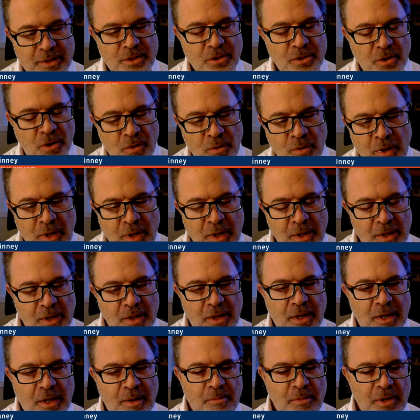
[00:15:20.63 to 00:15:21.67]
So
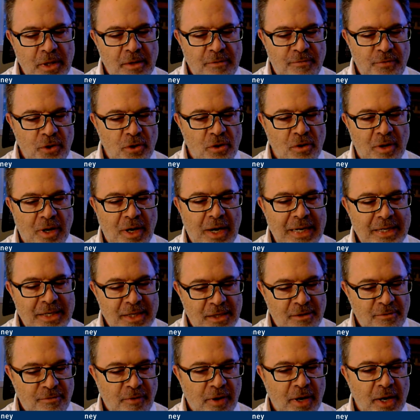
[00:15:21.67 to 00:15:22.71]
if you're
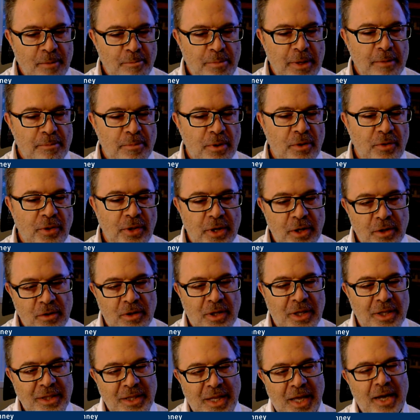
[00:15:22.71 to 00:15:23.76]
identifying people that are
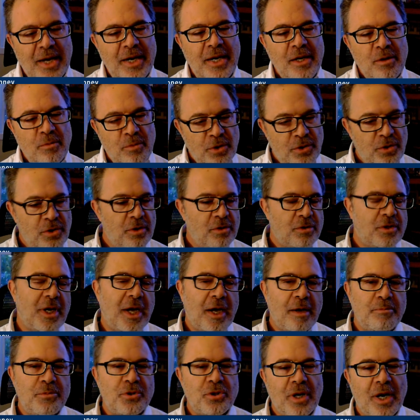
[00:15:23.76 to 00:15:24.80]
aligning with your
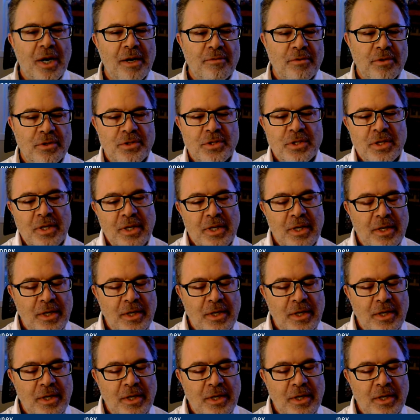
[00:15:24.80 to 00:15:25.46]
top drivers,